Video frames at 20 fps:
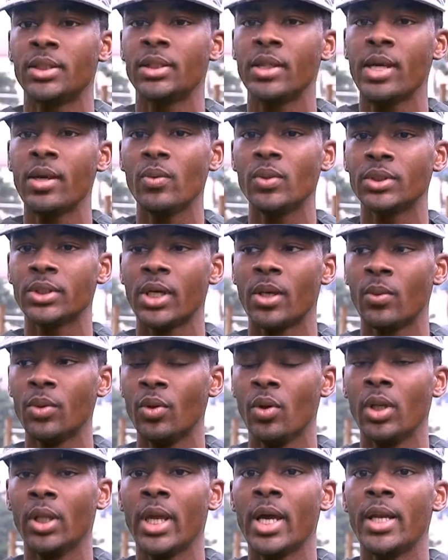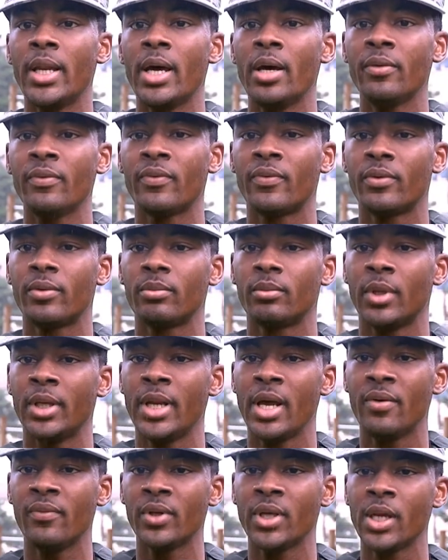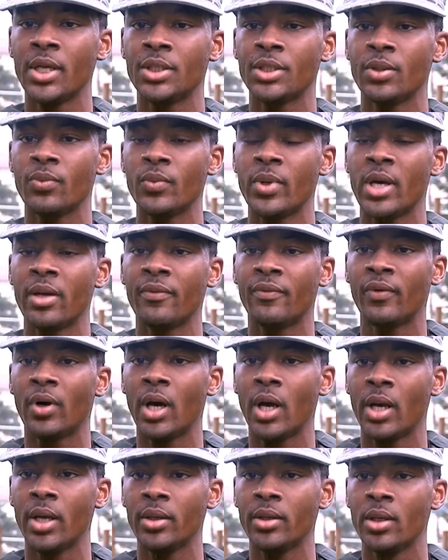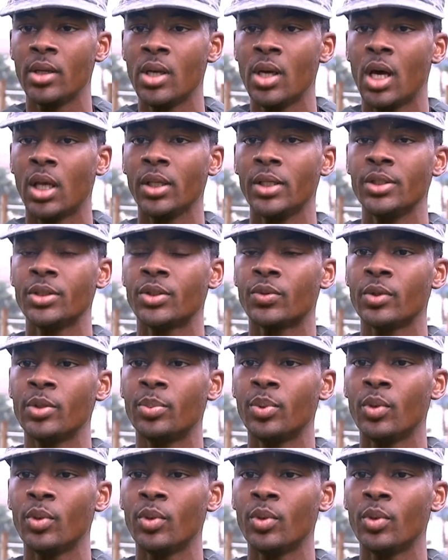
Today was uh, we're doing land nav, land navigation. We had to find at least three